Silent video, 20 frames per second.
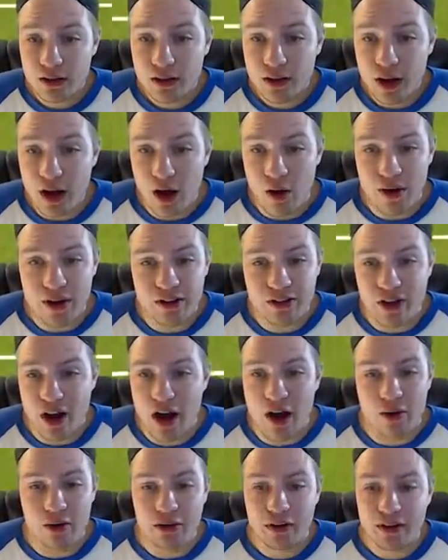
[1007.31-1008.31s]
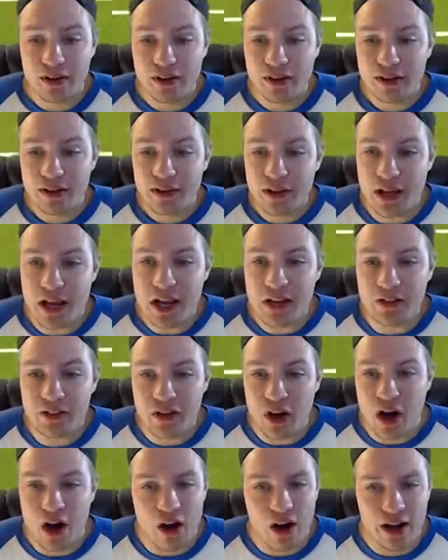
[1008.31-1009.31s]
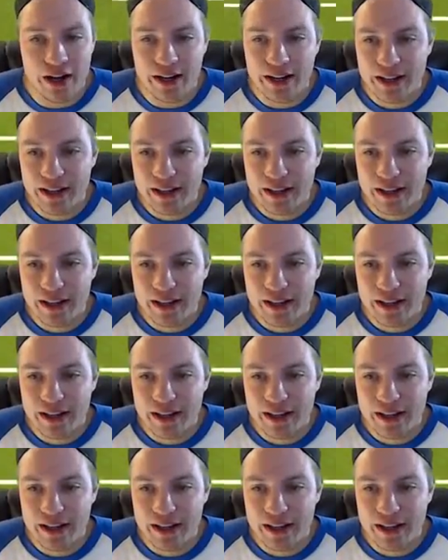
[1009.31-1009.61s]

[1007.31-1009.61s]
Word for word: Oh, he's gone. He's gone.